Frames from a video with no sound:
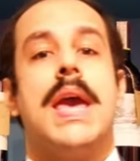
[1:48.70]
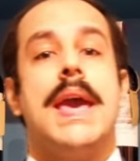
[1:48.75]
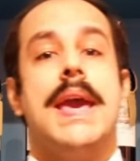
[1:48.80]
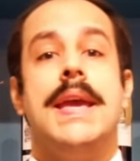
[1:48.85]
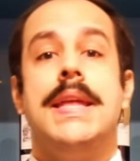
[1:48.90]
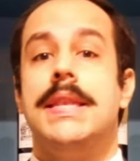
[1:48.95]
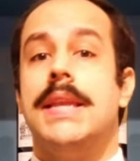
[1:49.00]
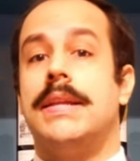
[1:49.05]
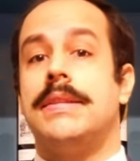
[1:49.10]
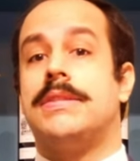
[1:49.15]

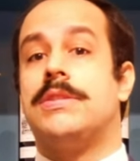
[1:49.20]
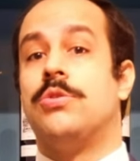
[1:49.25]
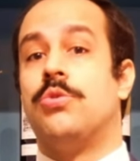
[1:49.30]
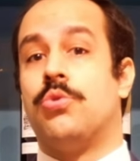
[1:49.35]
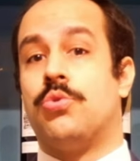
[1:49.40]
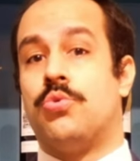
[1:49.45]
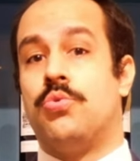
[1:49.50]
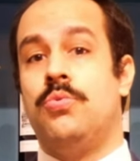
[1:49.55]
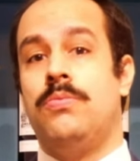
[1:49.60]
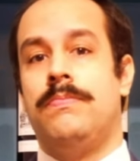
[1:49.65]
In
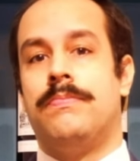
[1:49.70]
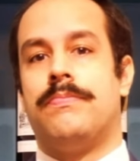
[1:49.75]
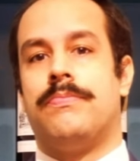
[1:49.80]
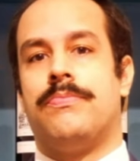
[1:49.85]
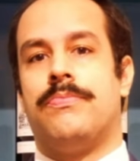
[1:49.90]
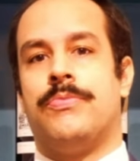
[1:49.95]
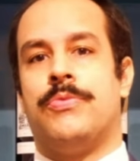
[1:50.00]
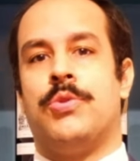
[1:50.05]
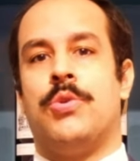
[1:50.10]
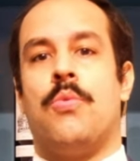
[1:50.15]
1902,
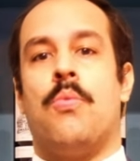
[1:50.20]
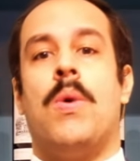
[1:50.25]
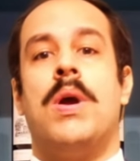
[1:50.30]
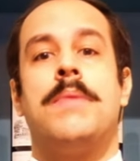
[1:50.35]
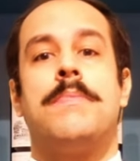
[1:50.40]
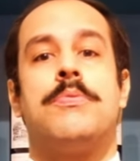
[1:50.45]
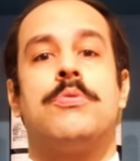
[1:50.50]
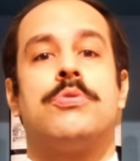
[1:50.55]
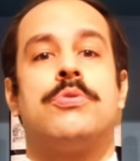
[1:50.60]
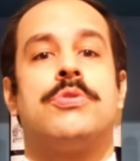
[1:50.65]
the
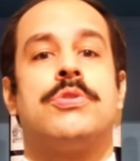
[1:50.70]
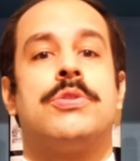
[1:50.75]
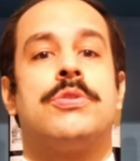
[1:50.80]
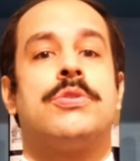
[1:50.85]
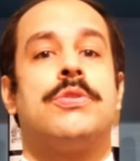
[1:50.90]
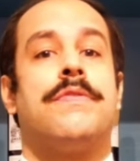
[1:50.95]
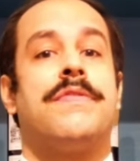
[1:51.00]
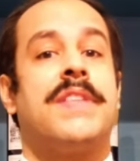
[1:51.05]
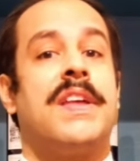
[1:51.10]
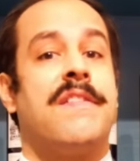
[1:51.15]
wine
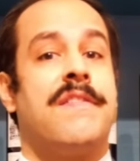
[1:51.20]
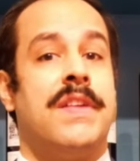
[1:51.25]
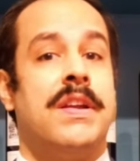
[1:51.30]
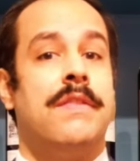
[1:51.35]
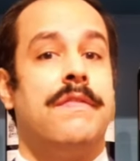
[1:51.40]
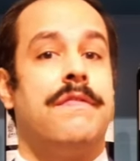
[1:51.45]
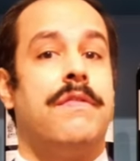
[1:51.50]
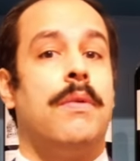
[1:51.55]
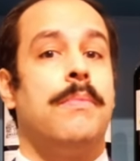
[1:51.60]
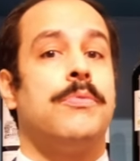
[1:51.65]
producers of
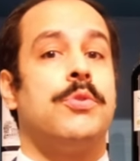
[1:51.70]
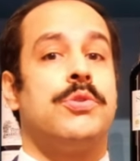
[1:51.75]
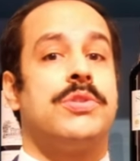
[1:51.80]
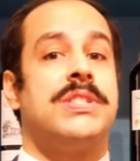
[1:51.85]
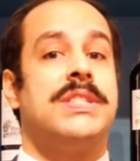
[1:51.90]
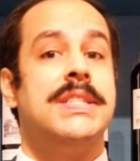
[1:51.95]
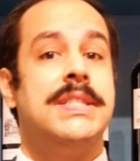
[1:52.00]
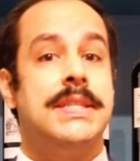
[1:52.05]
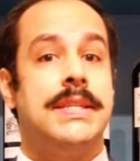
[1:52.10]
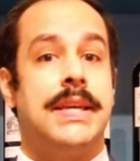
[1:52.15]
Tavel formed the
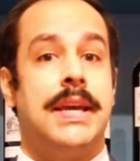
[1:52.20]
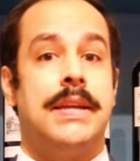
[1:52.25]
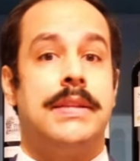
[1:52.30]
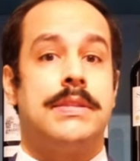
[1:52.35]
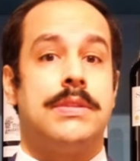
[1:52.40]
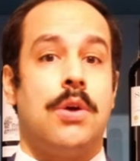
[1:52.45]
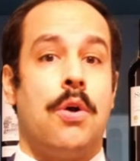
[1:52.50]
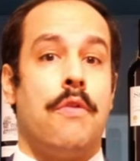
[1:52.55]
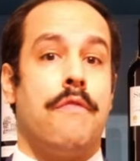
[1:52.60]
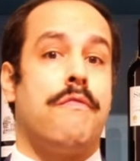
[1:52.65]

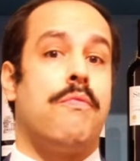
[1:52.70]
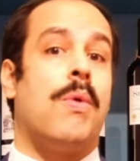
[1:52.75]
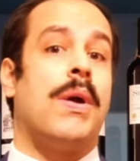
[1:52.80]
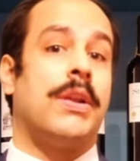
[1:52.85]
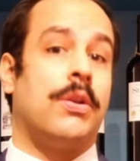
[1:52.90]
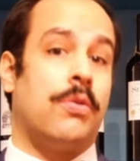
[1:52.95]
Syndicate of Wine